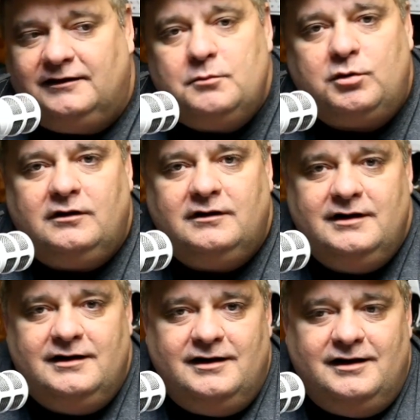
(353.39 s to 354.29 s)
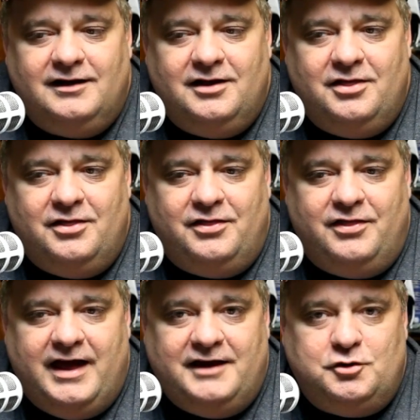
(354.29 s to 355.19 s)
liberal,
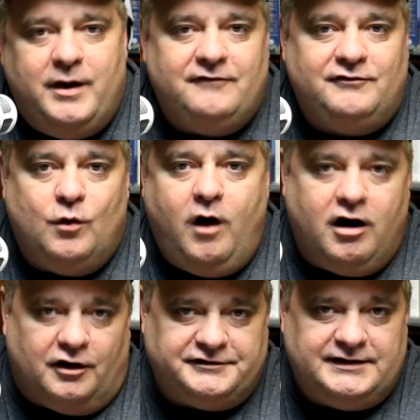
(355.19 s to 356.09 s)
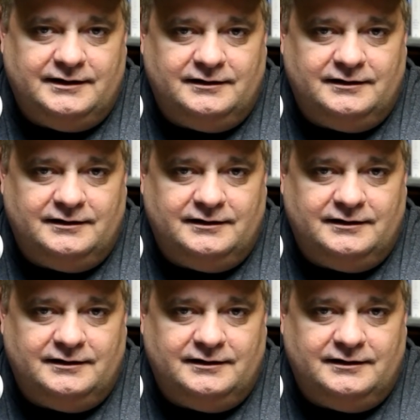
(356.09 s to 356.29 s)
then you have no heart.